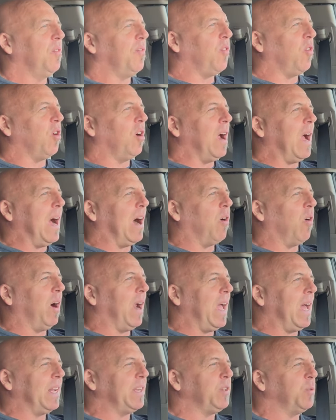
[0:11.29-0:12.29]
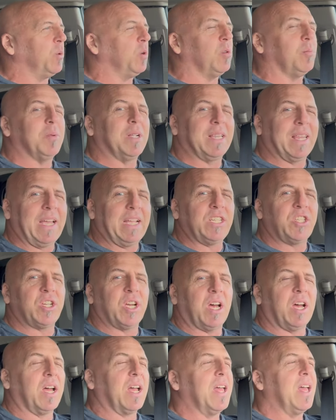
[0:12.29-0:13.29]
for our annual
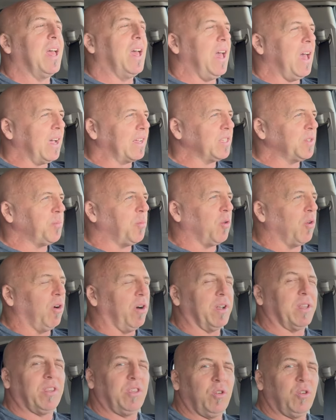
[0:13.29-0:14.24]
Malaysia export,